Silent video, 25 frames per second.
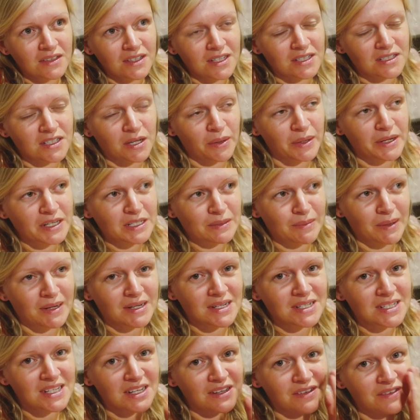So
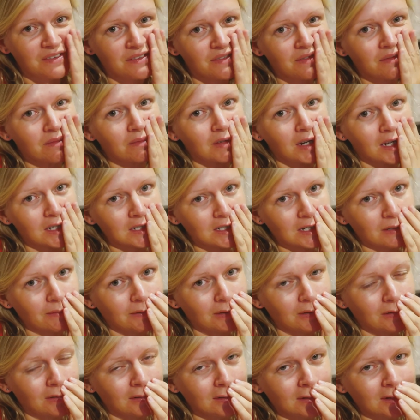expensive. Last time
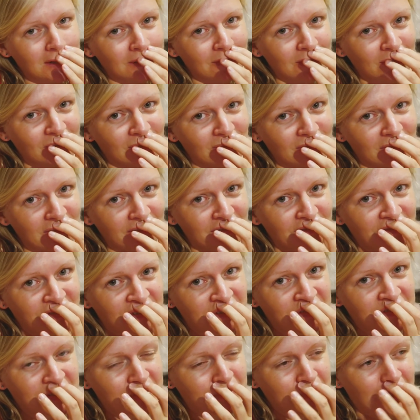I looked, they were
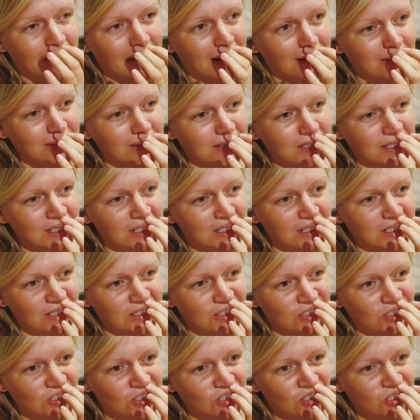£150
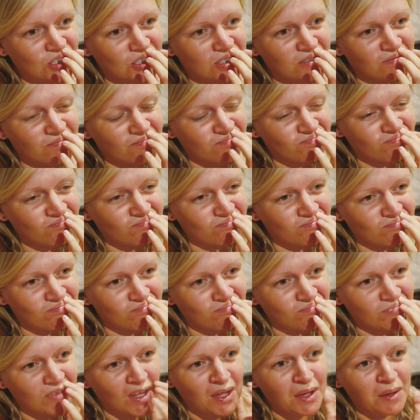each.
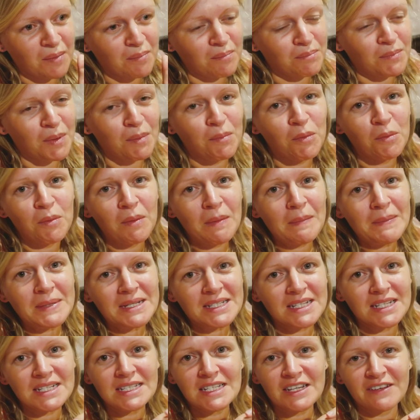My mum and my
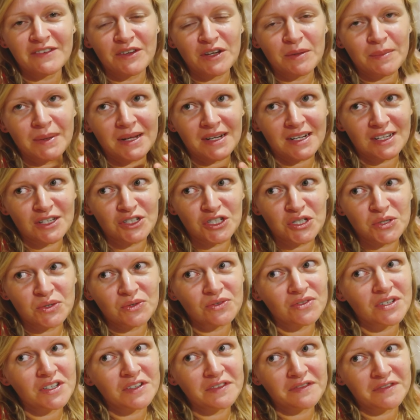sister only paid like
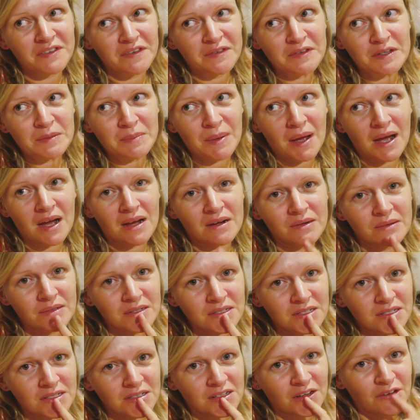
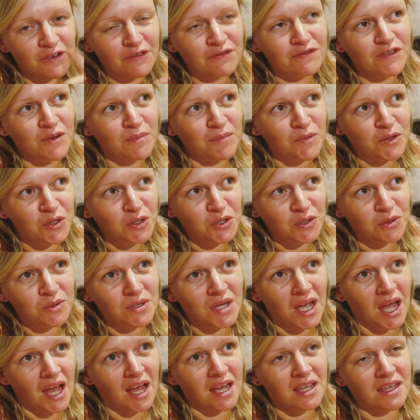£250 from the
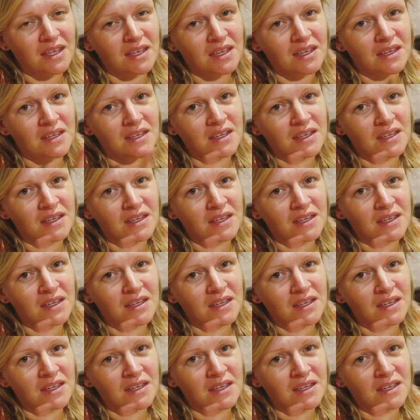UK